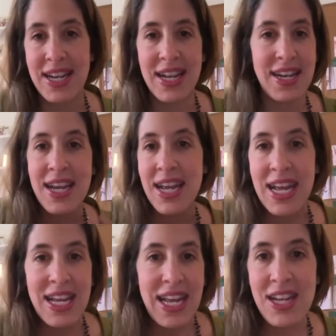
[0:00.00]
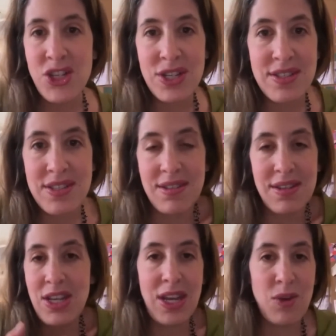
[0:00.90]
And
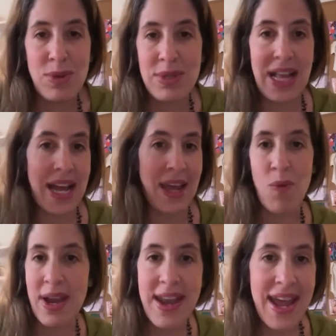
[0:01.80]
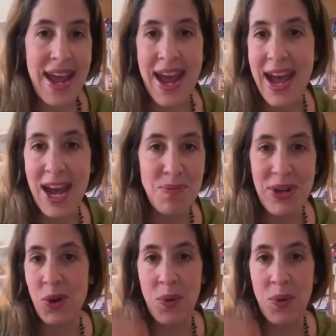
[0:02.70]
it was like one day I had milk,